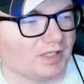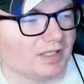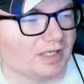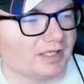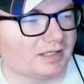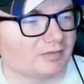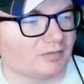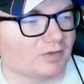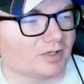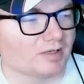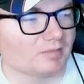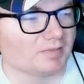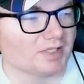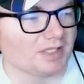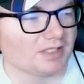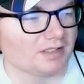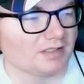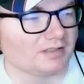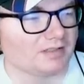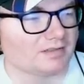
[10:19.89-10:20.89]
But like, what I
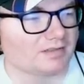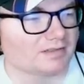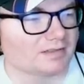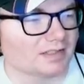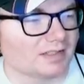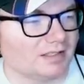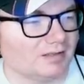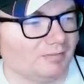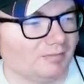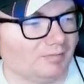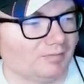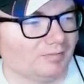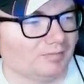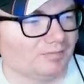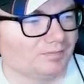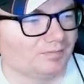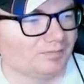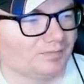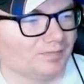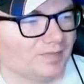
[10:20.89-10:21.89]
mean is, um,
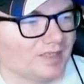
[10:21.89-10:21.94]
